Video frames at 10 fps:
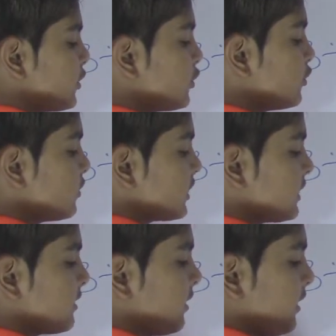To do
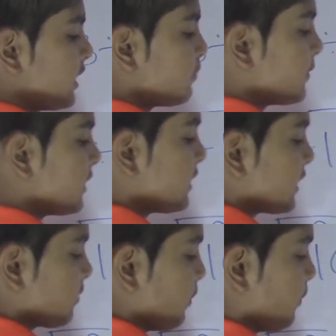this, let's put a
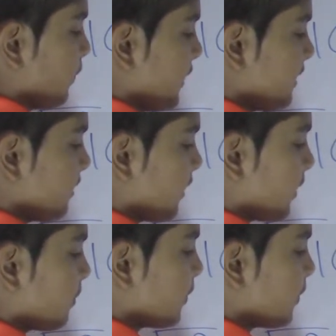decimal point up